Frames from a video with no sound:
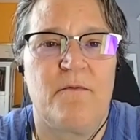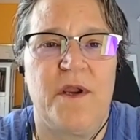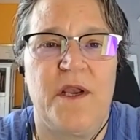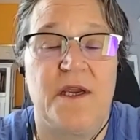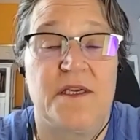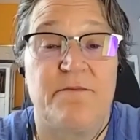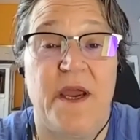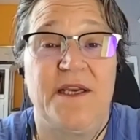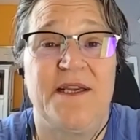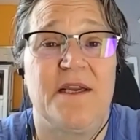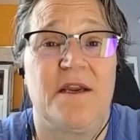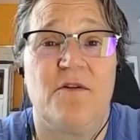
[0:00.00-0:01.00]
We'd
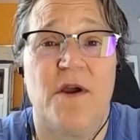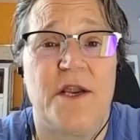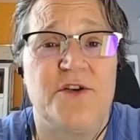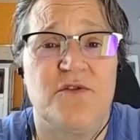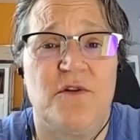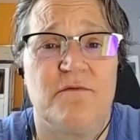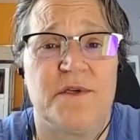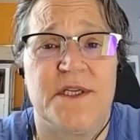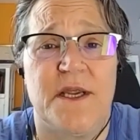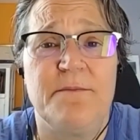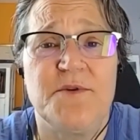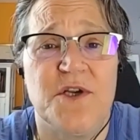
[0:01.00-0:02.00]
expected a gradual
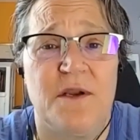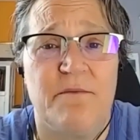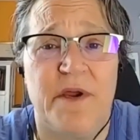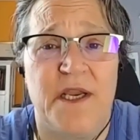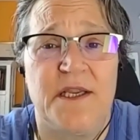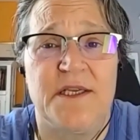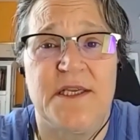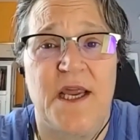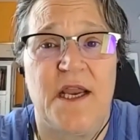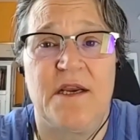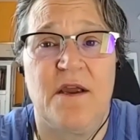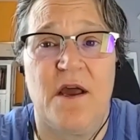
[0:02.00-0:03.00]
resumption, but
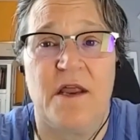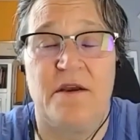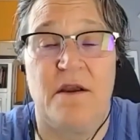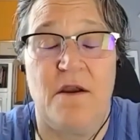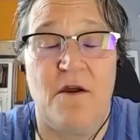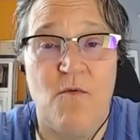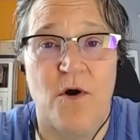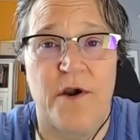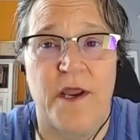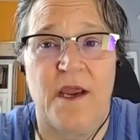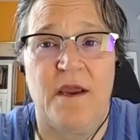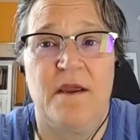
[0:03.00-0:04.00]
instead got no
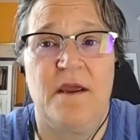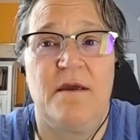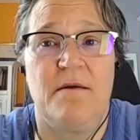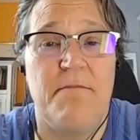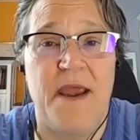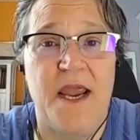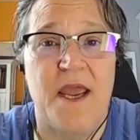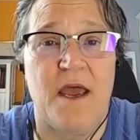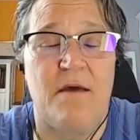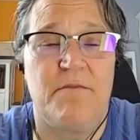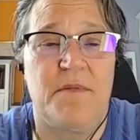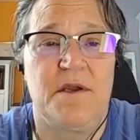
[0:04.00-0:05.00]
warning,
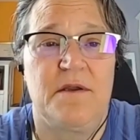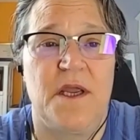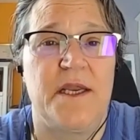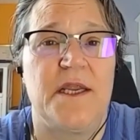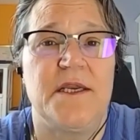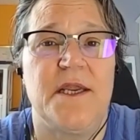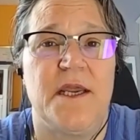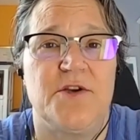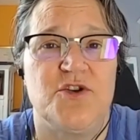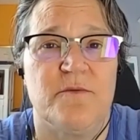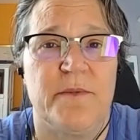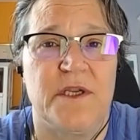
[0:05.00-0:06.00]
mayhem, and
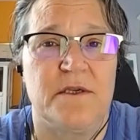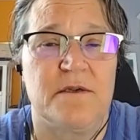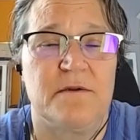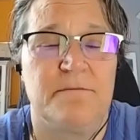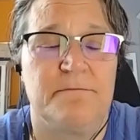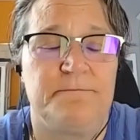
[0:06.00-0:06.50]
endangerment.